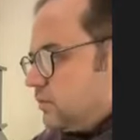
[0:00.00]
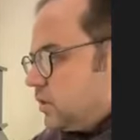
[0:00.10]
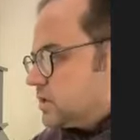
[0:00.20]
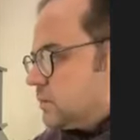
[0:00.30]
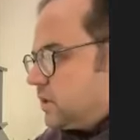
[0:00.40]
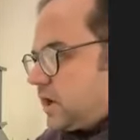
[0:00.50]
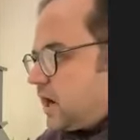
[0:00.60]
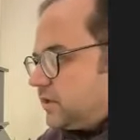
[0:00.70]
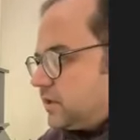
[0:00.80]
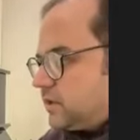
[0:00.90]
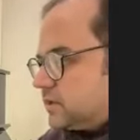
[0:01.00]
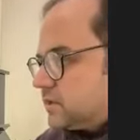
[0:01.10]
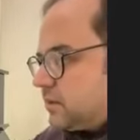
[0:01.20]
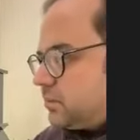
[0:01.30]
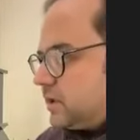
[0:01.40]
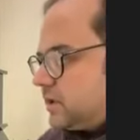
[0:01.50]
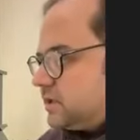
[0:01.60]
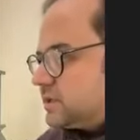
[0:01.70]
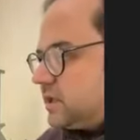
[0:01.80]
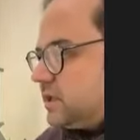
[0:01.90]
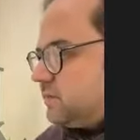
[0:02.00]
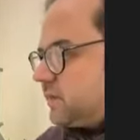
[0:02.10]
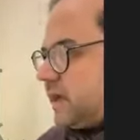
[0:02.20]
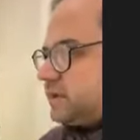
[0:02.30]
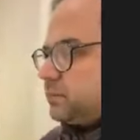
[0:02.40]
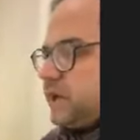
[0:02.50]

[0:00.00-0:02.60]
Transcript: For example, other example is an E flat